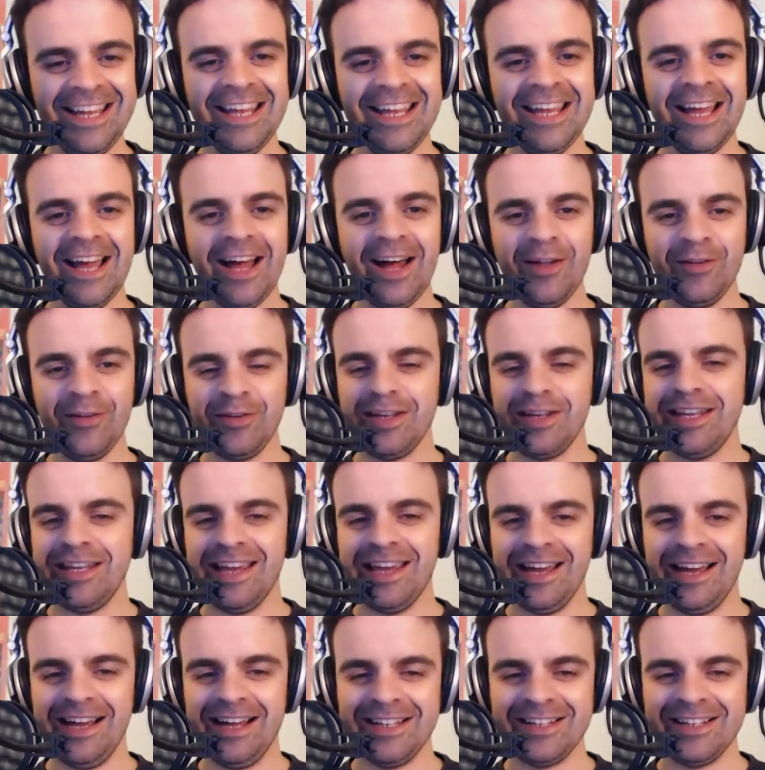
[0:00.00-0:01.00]

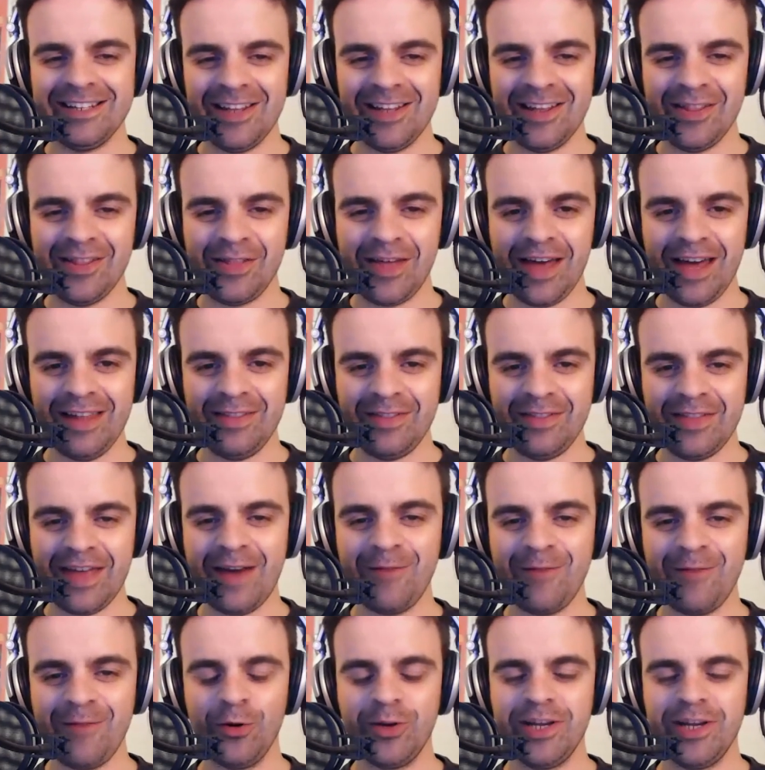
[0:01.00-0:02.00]
Yeah,
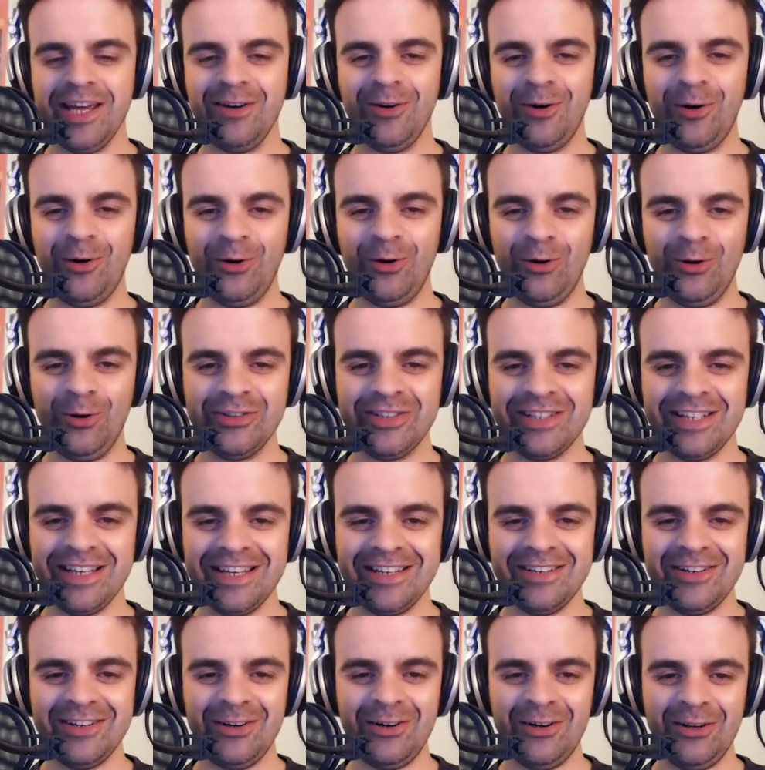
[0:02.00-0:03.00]
that won't get old
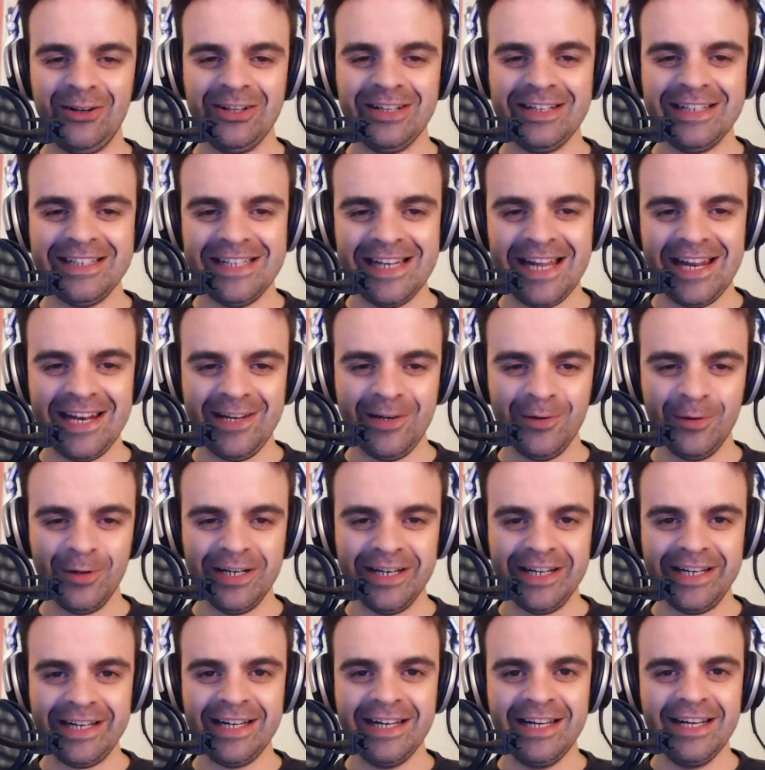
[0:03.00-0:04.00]
at all in any
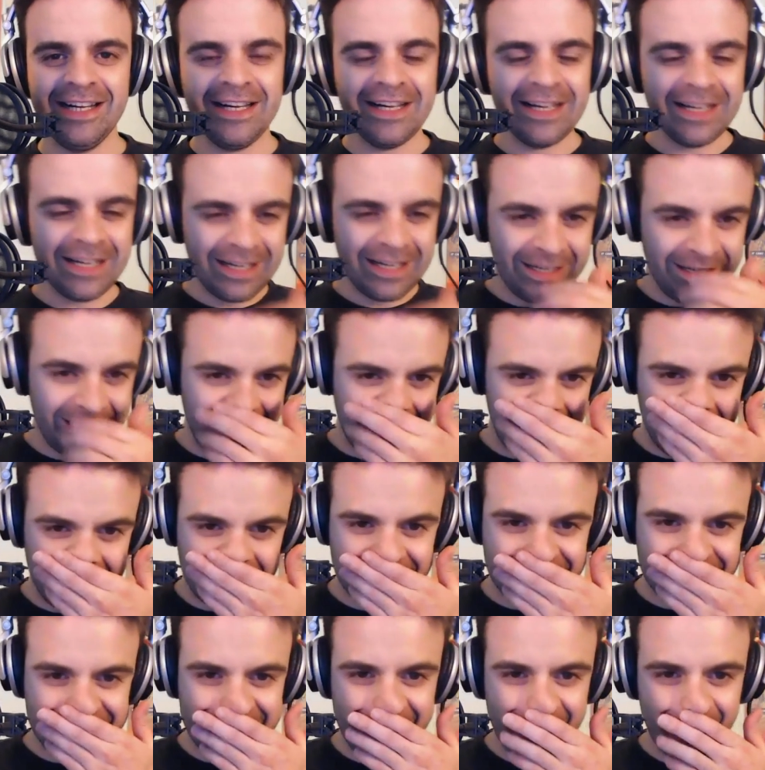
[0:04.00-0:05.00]
way.
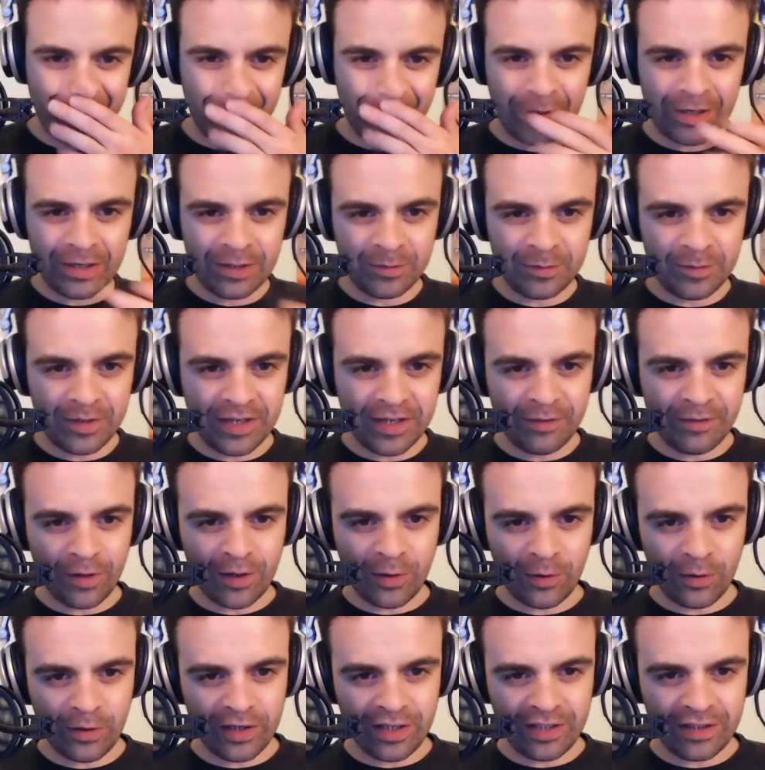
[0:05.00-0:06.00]
Let's see, where am I
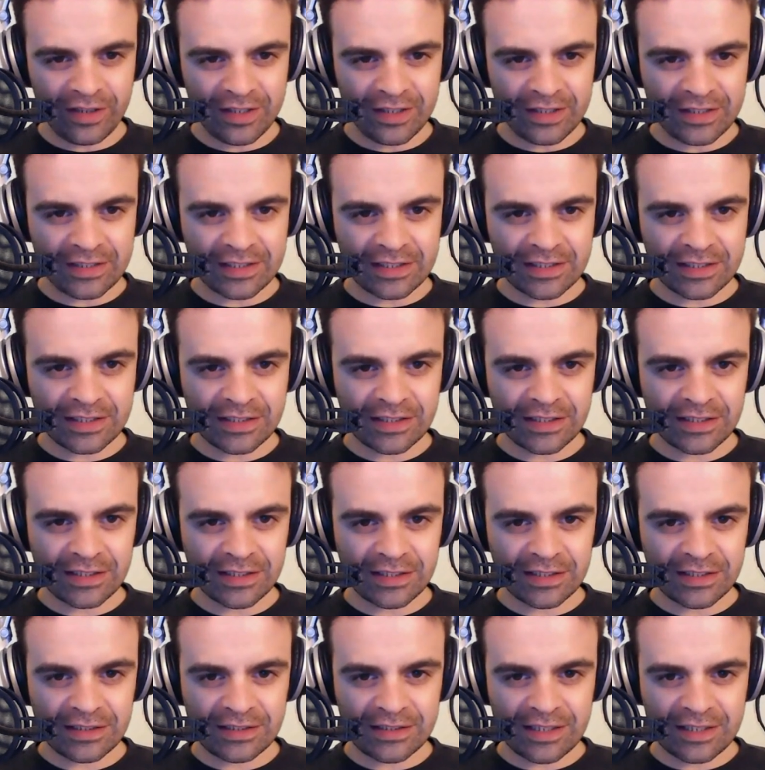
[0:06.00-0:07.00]
recording
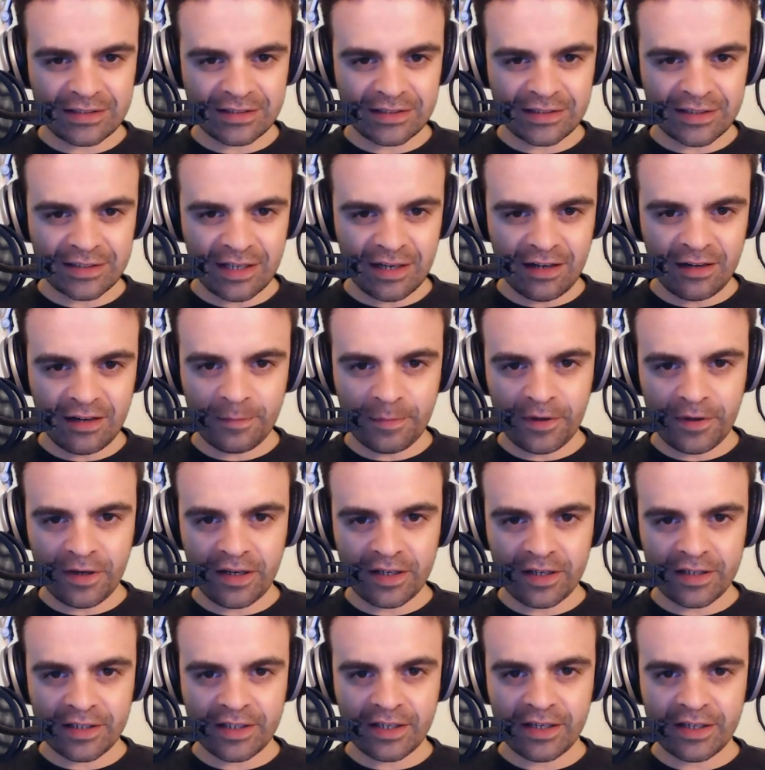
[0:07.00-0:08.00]
this? Desktop
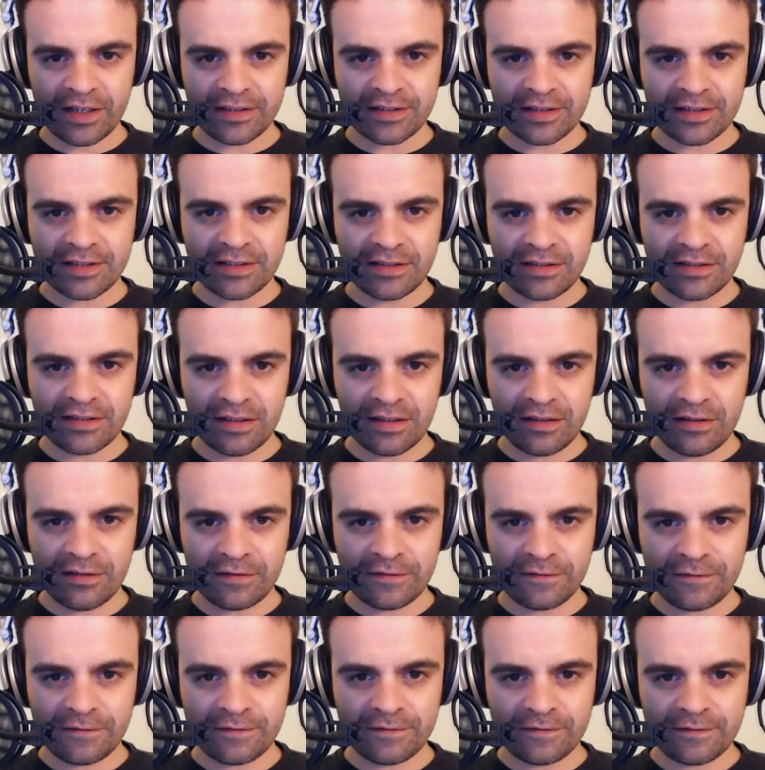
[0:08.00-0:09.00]
podcast
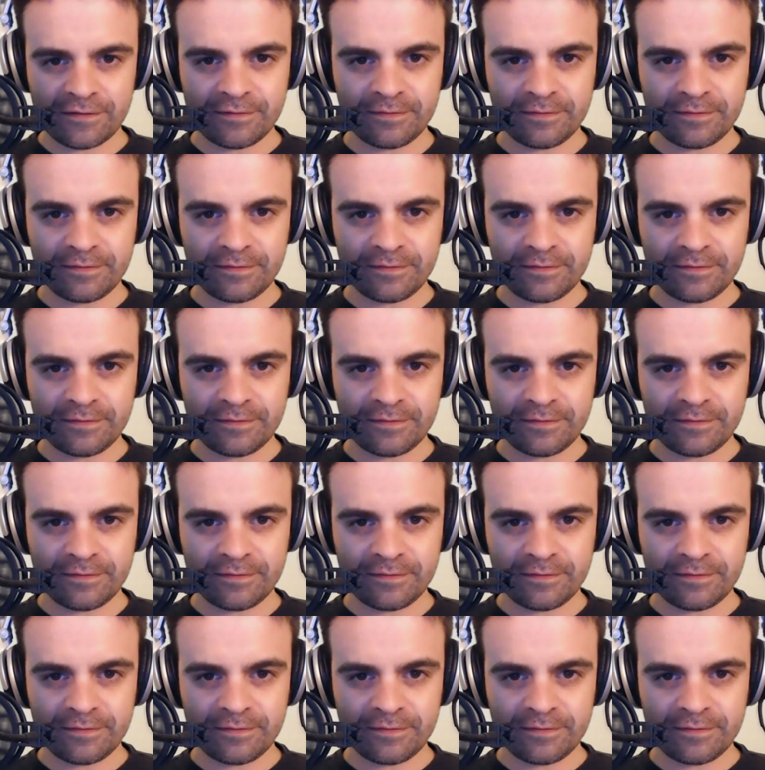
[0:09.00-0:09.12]
stuff.